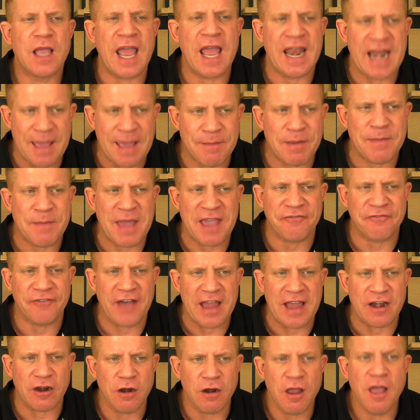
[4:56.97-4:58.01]
an MMA
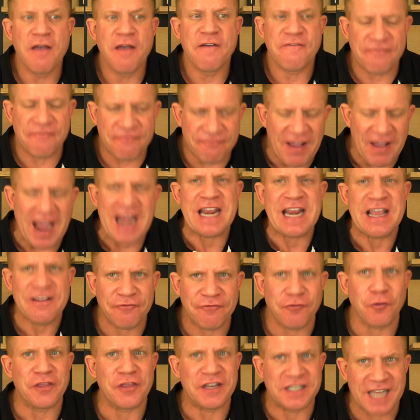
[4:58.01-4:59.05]
fighter fighting
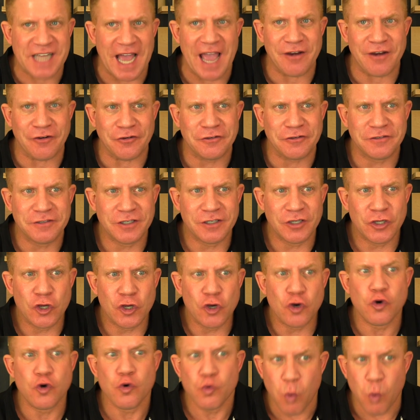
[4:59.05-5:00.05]
for the title who